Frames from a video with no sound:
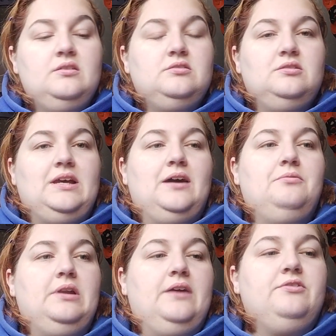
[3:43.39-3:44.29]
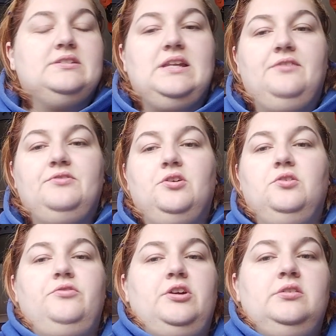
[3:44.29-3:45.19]
so that whatever is left
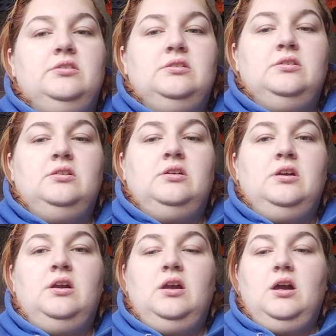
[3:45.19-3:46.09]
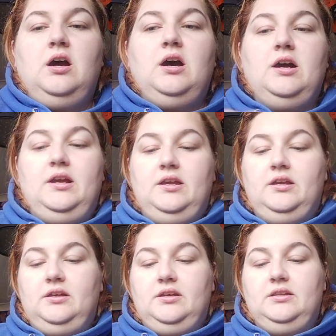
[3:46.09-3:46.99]
over, I
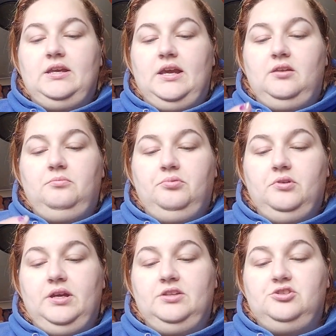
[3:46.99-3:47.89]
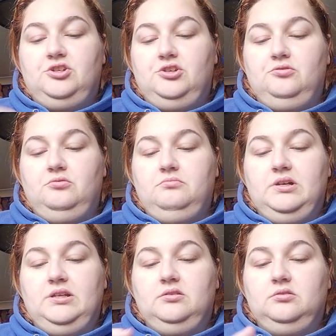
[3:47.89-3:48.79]
can then put into
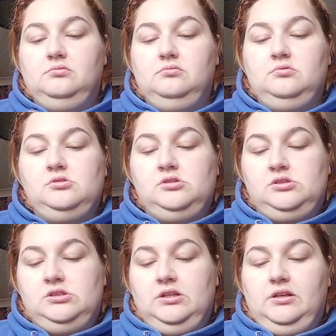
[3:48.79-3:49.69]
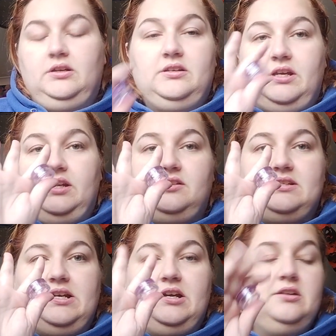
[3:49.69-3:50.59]
my little
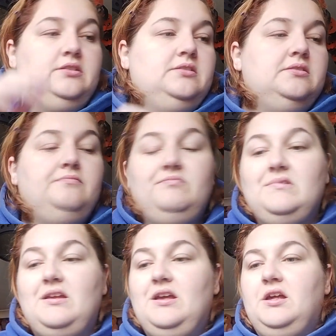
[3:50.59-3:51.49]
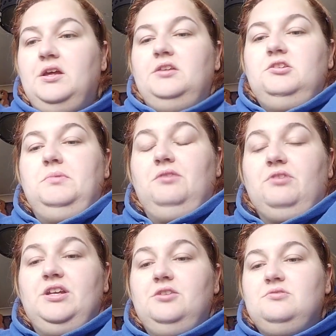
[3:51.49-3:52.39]
containers here to be
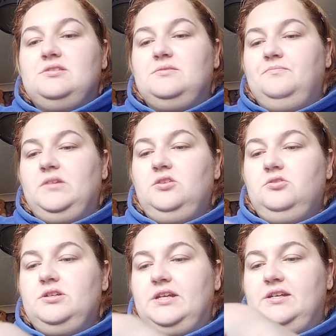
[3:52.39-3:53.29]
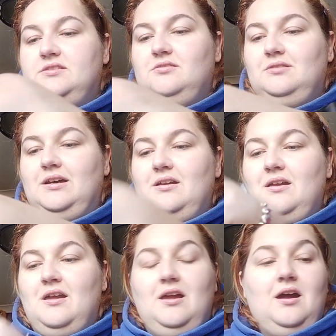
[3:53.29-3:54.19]
reused another day so that
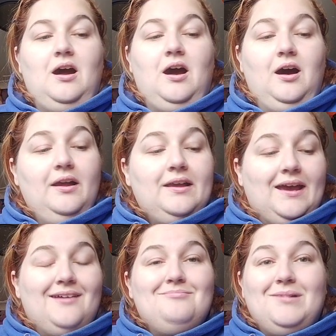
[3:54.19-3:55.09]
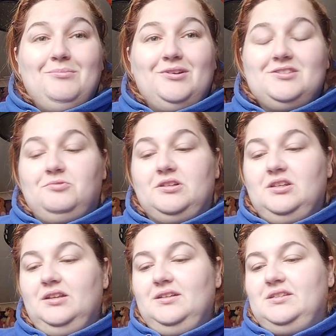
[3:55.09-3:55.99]
I get my money's
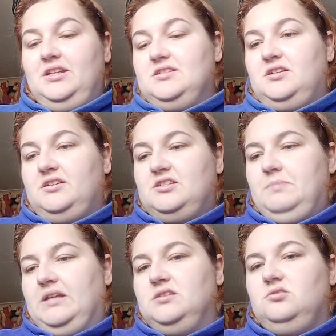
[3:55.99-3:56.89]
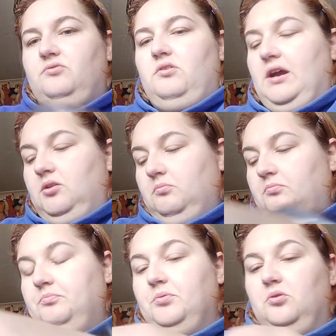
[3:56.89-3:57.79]
worth. Not that these are expensive or anything,
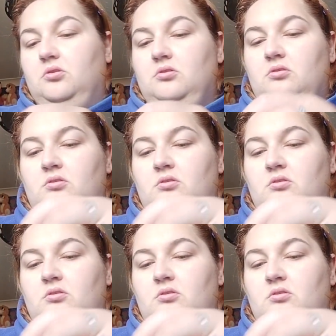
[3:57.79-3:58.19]
but